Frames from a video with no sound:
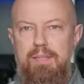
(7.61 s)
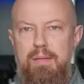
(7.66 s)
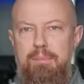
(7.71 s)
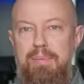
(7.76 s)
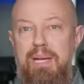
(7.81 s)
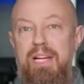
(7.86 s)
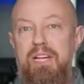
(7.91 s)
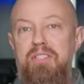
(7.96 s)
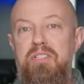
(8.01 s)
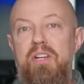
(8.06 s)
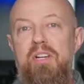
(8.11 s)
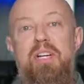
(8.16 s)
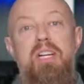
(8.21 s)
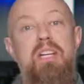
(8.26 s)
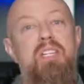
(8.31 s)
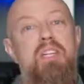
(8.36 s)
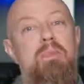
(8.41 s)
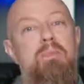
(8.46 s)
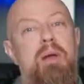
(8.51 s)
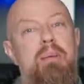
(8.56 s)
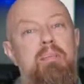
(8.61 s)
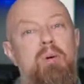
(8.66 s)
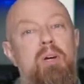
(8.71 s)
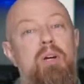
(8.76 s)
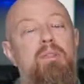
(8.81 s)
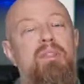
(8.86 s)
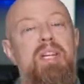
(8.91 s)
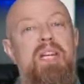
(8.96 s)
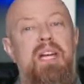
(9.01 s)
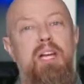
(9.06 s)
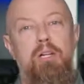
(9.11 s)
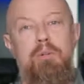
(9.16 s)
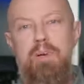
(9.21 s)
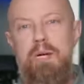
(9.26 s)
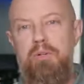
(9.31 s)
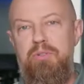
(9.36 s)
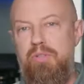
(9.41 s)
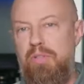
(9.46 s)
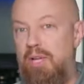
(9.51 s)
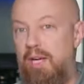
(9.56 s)
Panasonic is a member of the
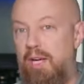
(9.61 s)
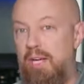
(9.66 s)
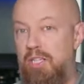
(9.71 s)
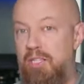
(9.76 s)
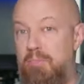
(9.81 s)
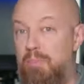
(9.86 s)
L-Mount Alliance,